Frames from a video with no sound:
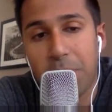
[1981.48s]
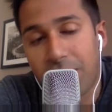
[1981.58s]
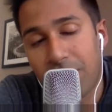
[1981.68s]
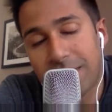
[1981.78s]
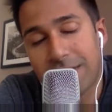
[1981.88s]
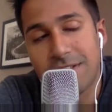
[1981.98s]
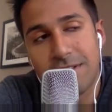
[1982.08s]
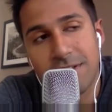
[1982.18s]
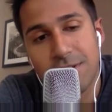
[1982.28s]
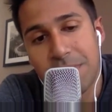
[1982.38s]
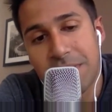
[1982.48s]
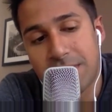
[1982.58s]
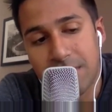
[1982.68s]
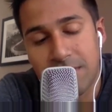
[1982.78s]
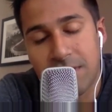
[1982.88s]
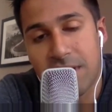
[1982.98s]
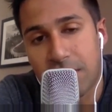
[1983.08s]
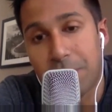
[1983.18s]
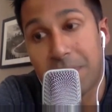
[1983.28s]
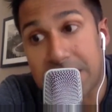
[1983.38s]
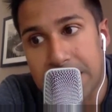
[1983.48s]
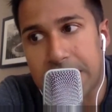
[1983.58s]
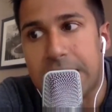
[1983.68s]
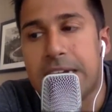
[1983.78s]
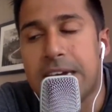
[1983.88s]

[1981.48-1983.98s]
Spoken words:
never got to speak to Dr. Minsky.